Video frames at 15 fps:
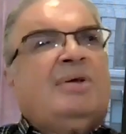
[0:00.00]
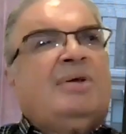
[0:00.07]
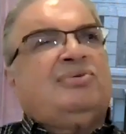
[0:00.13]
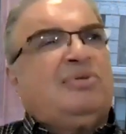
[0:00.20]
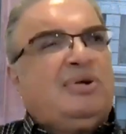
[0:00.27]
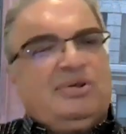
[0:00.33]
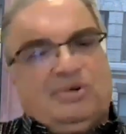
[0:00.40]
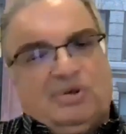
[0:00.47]

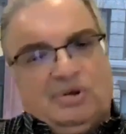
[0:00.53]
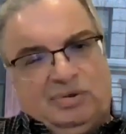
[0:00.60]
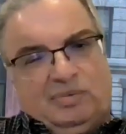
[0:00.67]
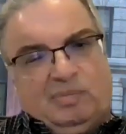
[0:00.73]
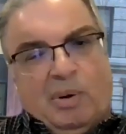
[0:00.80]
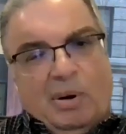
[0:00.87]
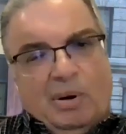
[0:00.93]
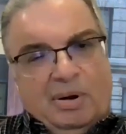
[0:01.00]
treated
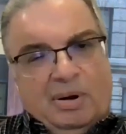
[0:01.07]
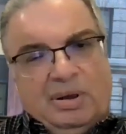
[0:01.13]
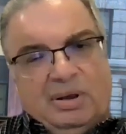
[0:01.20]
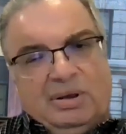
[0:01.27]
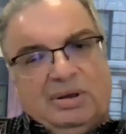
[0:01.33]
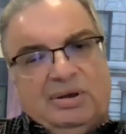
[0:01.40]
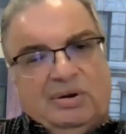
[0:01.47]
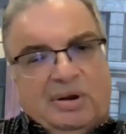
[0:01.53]
by
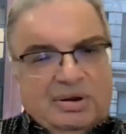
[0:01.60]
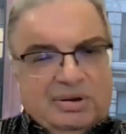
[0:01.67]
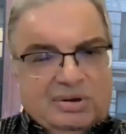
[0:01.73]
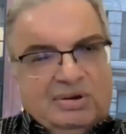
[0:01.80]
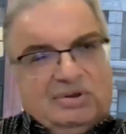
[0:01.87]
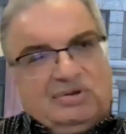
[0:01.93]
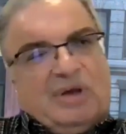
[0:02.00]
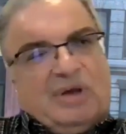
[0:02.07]

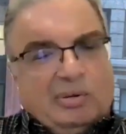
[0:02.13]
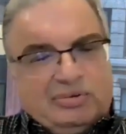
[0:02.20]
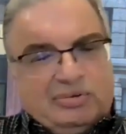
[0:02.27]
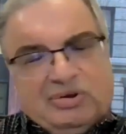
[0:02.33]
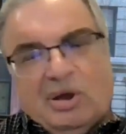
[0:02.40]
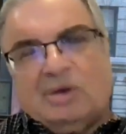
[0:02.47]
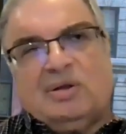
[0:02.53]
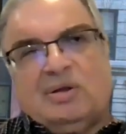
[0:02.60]
Iranians
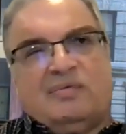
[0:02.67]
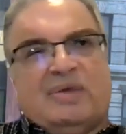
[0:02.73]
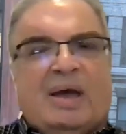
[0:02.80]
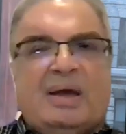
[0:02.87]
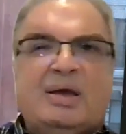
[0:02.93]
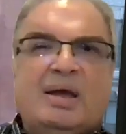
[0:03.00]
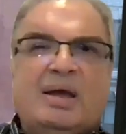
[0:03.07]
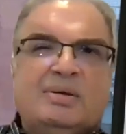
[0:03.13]
outside of the
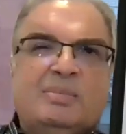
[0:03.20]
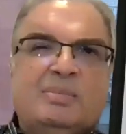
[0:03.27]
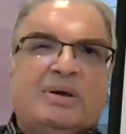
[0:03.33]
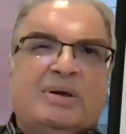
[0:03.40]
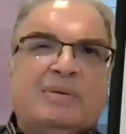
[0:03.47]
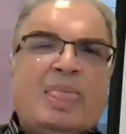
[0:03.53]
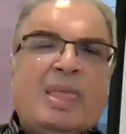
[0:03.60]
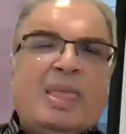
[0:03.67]
academy.
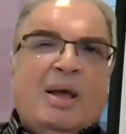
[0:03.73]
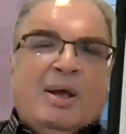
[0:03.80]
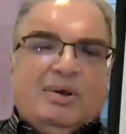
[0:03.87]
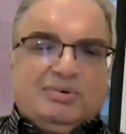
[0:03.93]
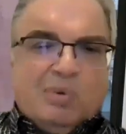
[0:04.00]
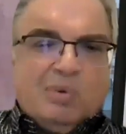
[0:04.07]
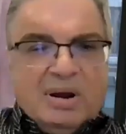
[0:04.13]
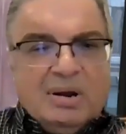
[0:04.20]

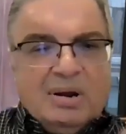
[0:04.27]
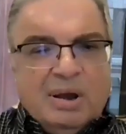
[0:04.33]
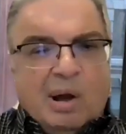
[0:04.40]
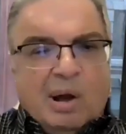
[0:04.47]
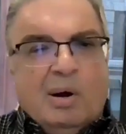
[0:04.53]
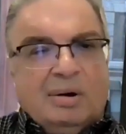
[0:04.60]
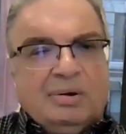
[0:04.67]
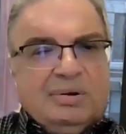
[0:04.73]
So early
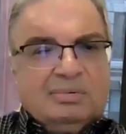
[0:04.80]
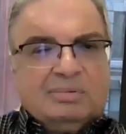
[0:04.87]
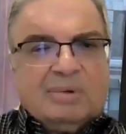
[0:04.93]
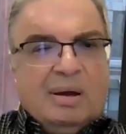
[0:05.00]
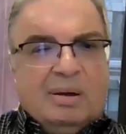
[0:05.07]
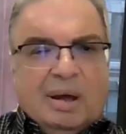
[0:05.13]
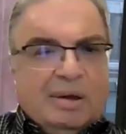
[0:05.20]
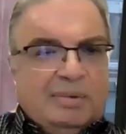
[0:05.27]
on,
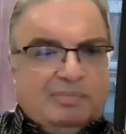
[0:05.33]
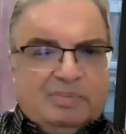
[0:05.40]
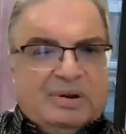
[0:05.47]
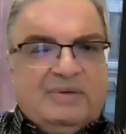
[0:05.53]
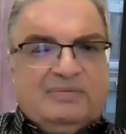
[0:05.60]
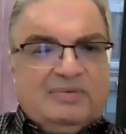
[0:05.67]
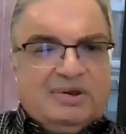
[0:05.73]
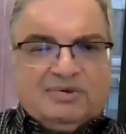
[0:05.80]
I
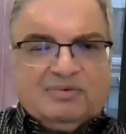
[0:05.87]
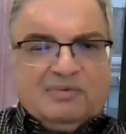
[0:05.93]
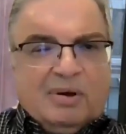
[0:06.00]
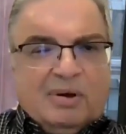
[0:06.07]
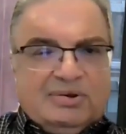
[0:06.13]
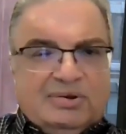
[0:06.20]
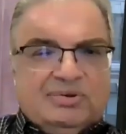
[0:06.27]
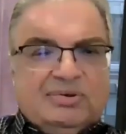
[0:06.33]
believe this
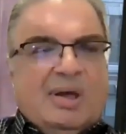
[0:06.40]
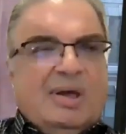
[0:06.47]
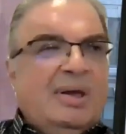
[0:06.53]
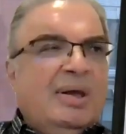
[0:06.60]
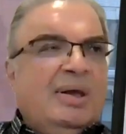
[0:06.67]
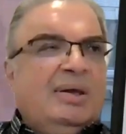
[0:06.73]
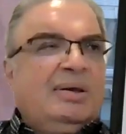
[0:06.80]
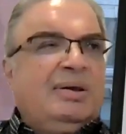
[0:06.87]
was
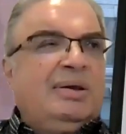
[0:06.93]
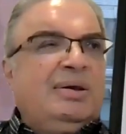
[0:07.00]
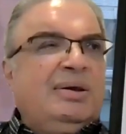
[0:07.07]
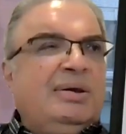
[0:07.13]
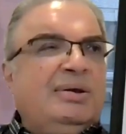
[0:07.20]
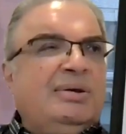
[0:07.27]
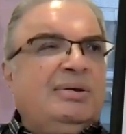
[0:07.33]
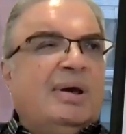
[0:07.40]

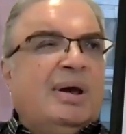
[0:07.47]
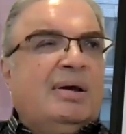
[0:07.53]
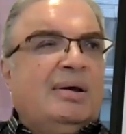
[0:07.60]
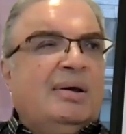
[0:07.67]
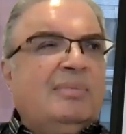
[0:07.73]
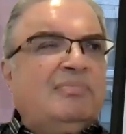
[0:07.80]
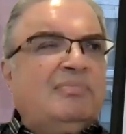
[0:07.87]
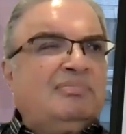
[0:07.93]
in
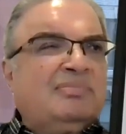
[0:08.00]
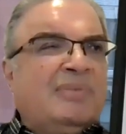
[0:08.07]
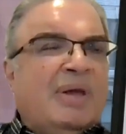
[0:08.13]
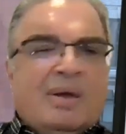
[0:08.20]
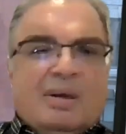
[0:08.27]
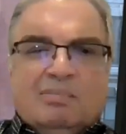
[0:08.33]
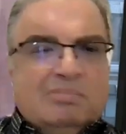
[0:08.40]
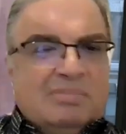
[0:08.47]

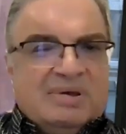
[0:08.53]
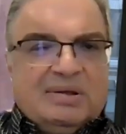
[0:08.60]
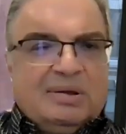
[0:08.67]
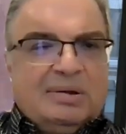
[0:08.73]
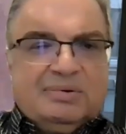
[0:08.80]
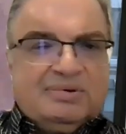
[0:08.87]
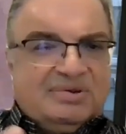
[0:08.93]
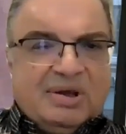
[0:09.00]

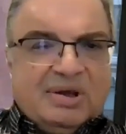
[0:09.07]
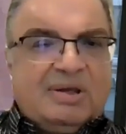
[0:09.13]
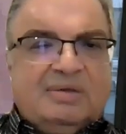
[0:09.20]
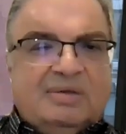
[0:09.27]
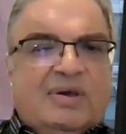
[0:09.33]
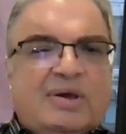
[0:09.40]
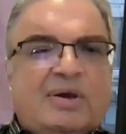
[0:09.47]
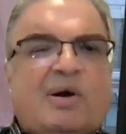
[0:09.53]
second
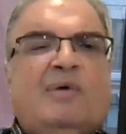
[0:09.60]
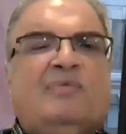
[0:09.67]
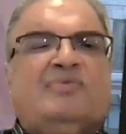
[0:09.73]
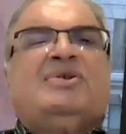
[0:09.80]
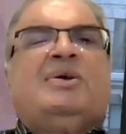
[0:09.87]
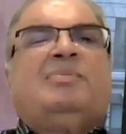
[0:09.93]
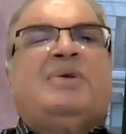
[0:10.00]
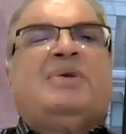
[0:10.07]
week of
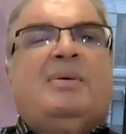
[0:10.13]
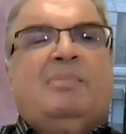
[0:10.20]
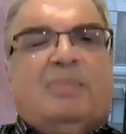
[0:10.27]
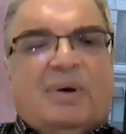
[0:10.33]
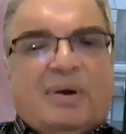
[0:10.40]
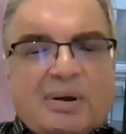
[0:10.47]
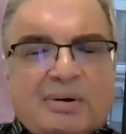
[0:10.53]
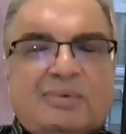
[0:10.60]
September,